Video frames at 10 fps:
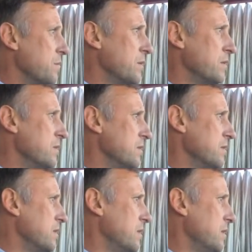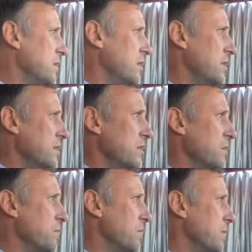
but you know,